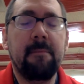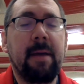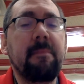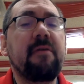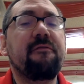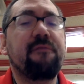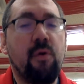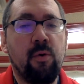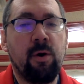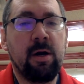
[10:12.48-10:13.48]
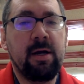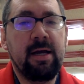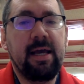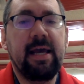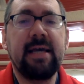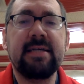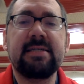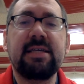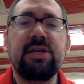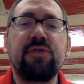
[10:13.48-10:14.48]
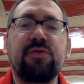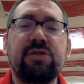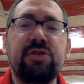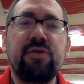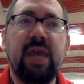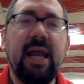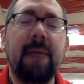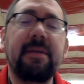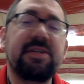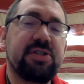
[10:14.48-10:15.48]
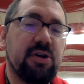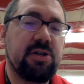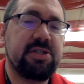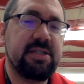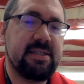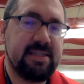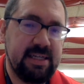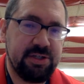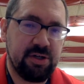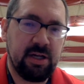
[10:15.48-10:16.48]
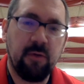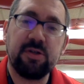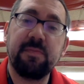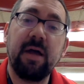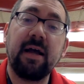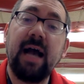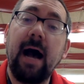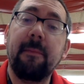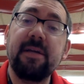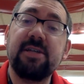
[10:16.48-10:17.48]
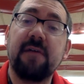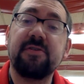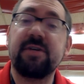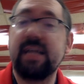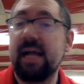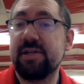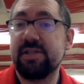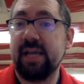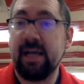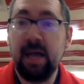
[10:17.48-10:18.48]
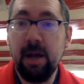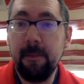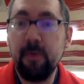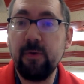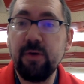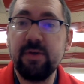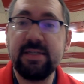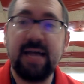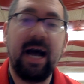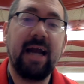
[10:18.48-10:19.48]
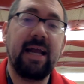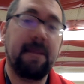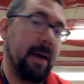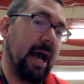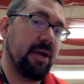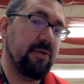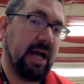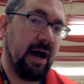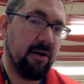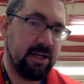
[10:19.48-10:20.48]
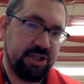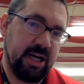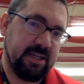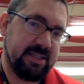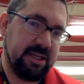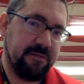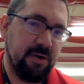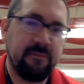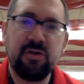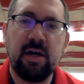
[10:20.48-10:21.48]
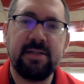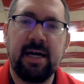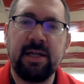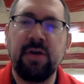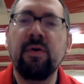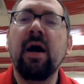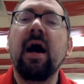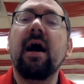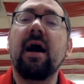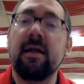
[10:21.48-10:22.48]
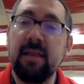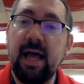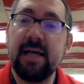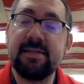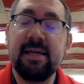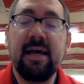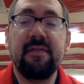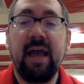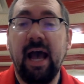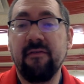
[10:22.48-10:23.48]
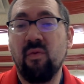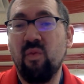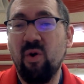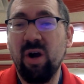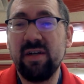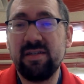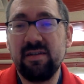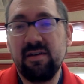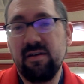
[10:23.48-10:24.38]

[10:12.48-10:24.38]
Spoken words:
Amendment 4 is you cannot be searched and seized. In other words, a police officer cannot just like pull you aside and pat you down and check to see if you have drugs on you unless they have a warrant